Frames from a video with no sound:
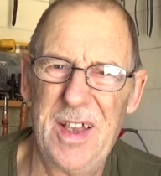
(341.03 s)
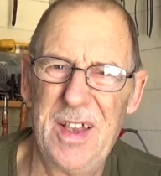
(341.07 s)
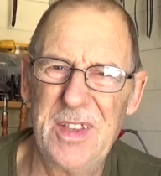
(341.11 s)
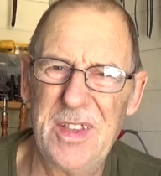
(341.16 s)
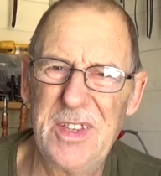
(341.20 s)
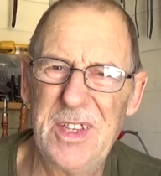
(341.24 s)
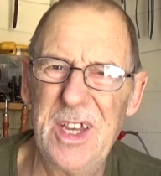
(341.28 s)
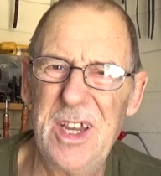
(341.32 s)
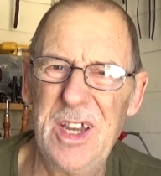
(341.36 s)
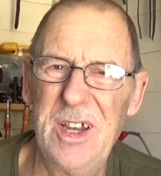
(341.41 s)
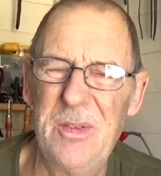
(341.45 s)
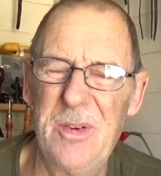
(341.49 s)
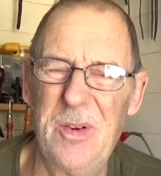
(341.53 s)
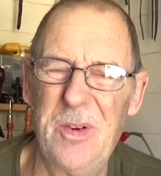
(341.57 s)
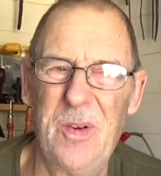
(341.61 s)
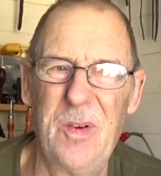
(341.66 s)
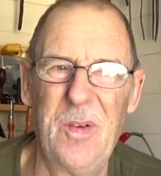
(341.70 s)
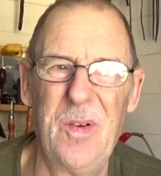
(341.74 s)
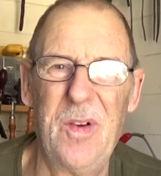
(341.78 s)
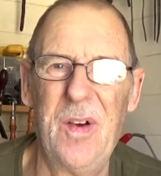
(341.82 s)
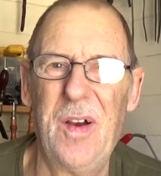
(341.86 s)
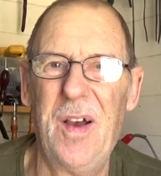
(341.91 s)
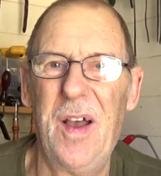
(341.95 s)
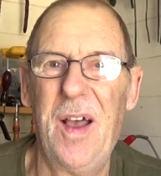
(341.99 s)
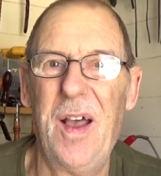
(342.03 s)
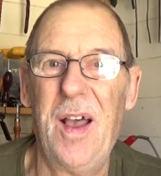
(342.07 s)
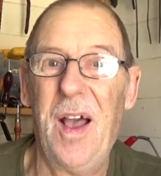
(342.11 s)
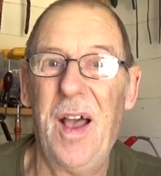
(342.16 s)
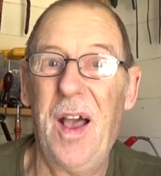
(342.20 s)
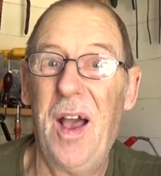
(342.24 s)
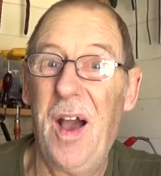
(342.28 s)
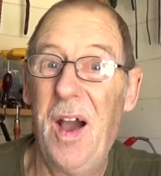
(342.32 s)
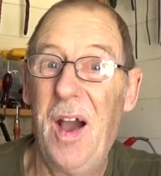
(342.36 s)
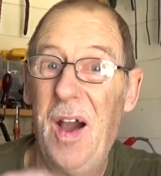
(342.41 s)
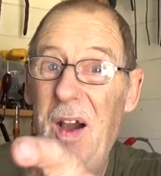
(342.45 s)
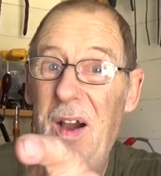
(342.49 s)
Terrible.
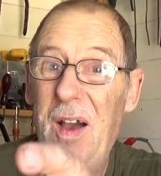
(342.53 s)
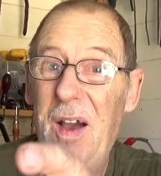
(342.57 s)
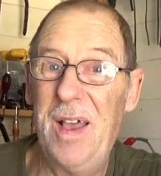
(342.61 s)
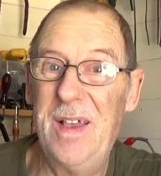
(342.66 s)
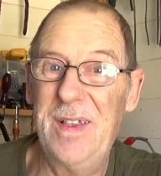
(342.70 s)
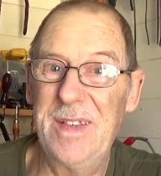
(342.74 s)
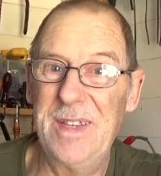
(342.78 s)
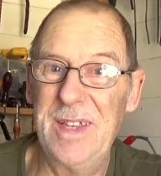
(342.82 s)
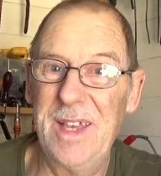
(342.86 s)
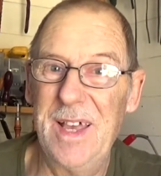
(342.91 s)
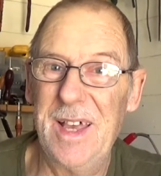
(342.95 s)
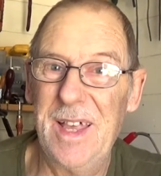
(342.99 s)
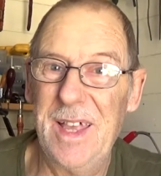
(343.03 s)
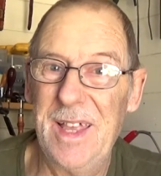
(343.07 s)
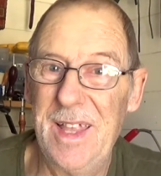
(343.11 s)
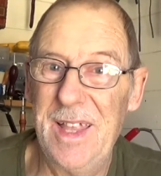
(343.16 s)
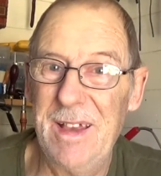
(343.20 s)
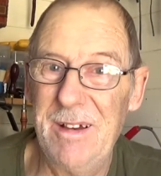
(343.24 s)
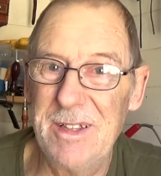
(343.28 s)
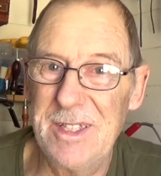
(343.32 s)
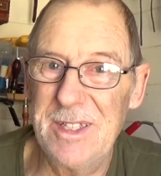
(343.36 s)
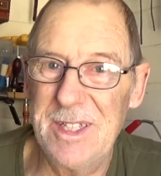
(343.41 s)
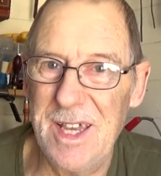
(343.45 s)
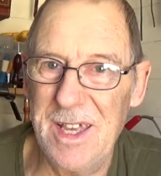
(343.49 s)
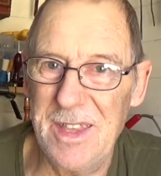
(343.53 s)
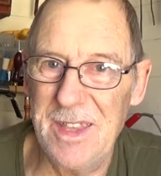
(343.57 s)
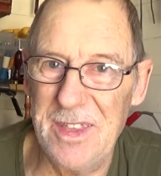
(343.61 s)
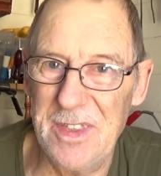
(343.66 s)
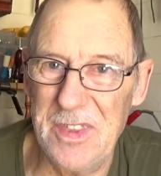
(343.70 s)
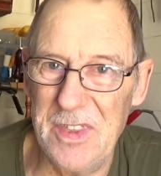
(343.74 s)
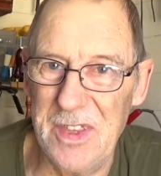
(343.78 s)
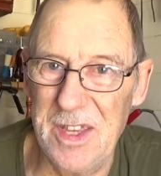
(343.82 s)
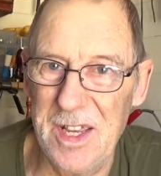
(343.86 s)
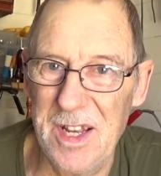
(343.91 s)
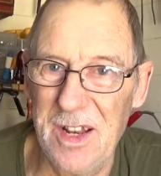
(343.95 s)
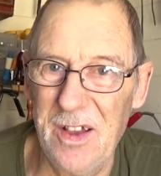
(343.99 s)
Yeah, that was the other
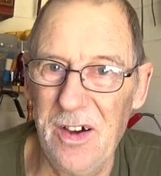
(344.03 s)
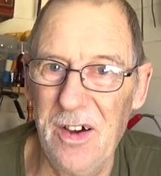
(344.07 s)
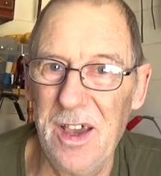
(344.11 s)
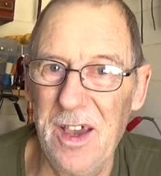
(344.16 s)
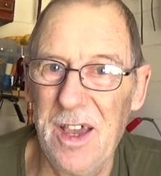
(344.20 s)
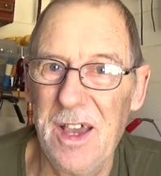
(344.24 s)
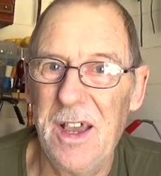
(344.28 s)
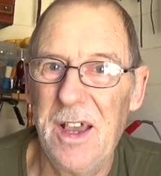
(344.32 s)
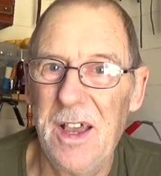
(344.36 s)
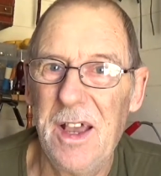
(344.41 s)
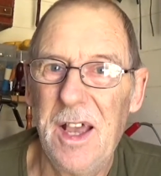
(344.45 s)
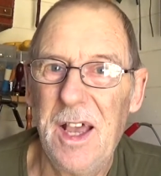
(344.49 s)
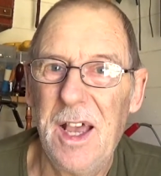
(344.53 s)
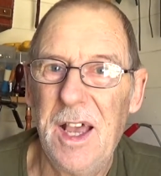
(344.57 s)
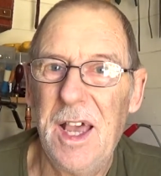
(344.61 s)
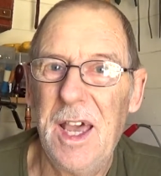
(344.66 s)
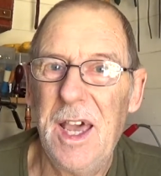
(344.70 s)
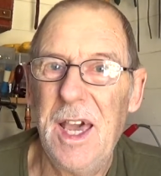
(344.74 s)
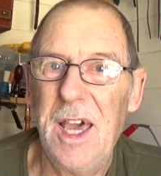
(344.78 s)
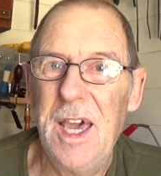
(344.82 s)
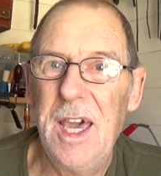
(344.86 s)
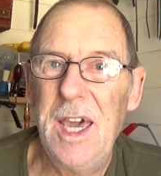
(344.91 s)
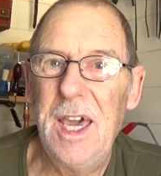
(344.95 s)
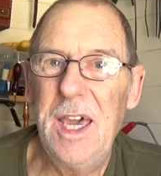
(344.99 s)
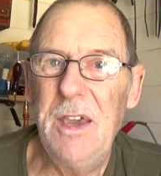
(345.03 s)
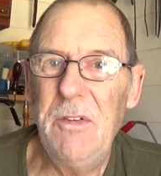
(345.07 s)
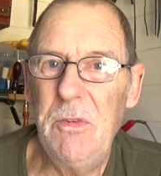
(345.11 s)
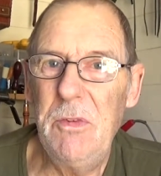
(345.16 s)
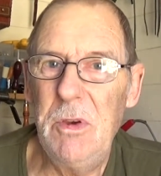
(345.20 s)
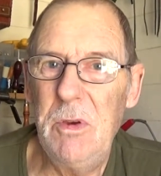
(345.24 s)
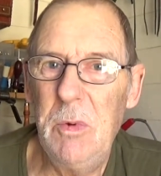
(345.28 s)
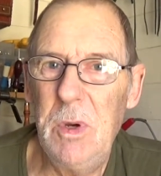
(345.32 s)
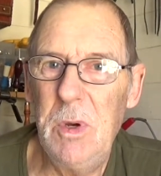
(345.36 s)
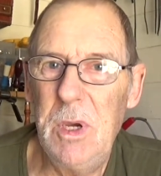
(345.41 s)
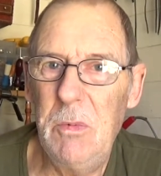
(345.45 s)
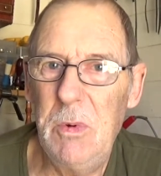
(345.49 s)
thing, right?
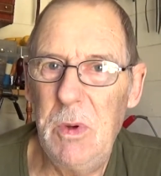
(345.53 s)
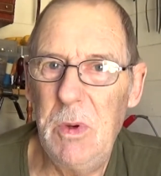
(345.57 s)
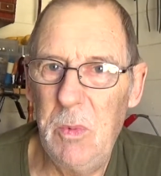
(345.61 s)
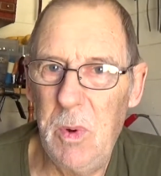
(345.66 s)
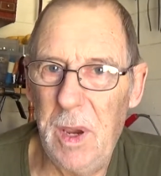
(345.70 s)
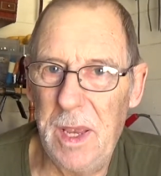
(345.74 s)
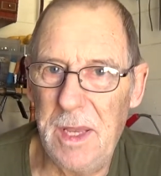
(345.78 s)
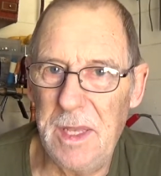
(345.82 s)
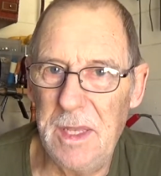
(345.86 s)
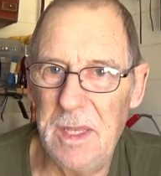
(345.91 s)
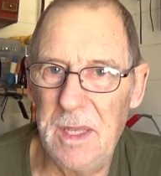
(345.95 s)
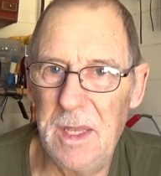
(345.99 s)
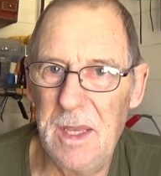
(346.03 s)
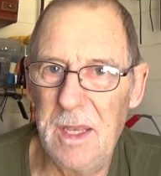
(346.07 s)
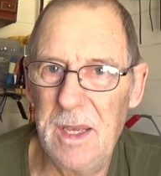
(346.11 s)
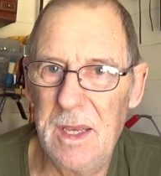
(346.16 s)
Everywhere we went,